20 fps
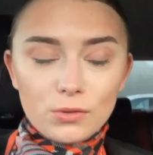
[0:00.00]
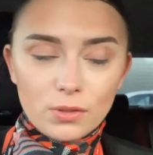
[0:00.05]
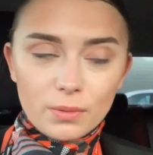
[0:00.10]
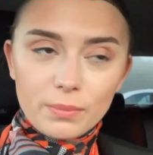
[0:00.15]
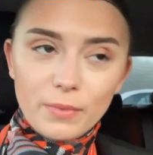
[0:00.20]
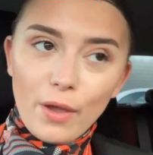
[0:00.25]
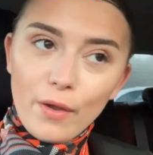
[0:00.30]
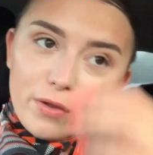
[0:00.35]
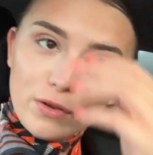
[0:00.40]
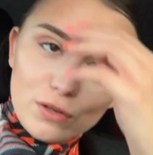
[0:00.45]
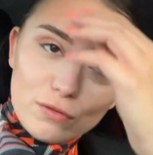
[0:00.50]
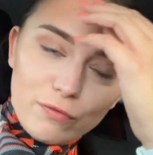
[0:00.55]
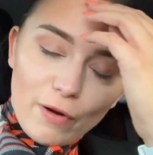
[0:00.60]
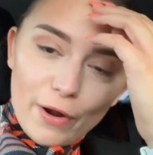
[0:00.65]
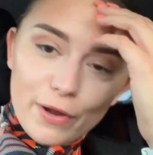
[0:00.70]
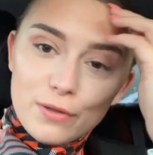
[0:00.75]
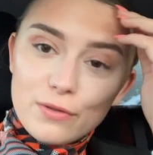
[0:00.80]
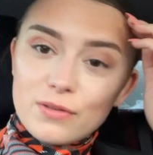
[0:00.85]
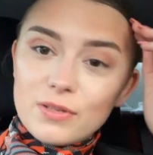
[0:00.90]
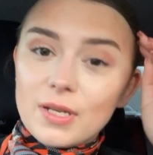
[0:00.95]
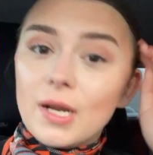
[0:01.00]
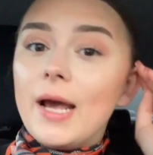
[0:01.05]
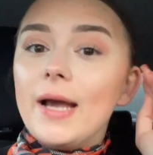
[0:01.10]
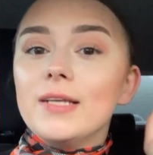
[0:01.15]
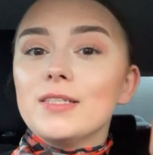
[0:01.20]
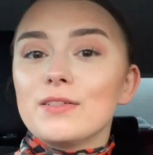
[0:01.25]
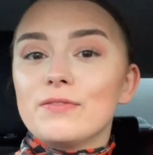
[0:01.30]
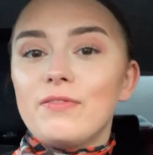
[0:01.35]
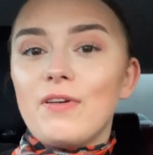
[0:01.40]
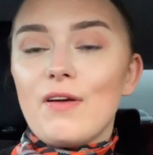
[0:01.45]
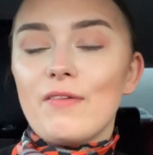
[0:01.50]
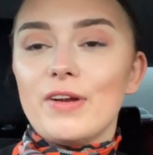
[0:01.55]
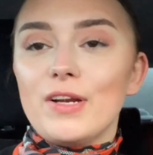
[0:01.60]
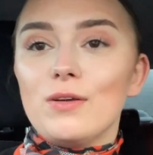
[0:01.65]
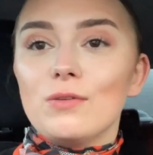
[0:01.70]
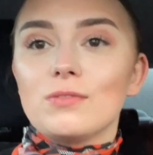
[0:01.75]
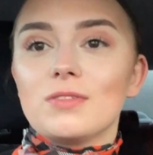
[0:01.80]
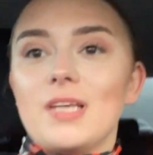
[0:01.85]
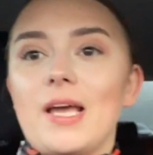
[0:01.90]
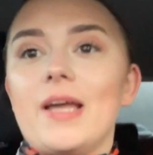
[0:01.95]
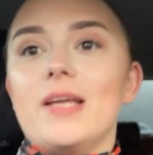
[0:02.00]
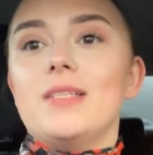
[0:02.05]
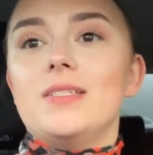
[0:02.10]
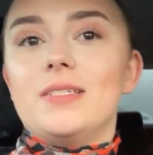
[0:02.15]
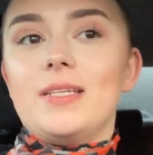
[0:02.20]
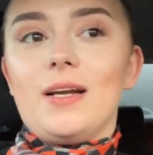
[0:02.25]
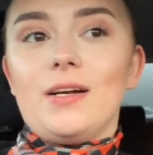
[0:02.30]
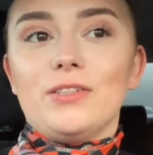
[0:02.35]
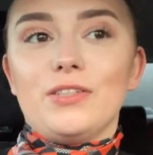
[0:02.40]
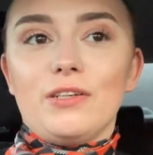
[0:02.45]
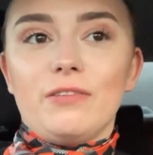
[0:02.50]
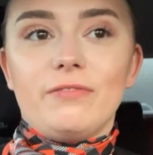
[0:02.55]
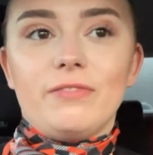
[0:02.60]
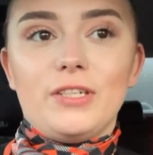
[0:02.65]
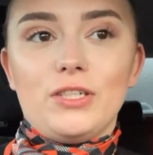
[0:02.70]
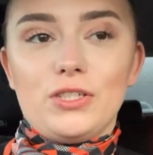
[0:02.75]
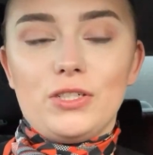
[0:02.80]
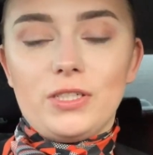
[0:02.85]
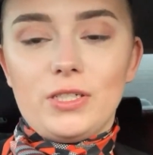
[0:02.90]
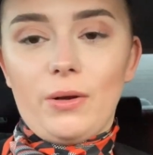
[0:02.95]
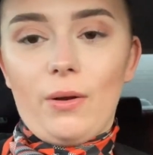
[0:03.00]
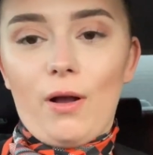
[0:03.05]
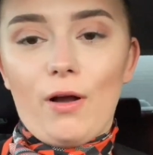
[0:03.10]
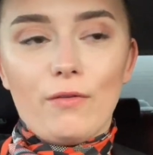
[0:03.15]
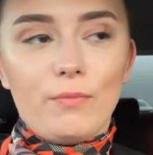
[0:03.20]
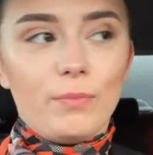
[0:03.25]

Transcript: So I'm going to Rhodes today. It's a very long day today. I don't finish until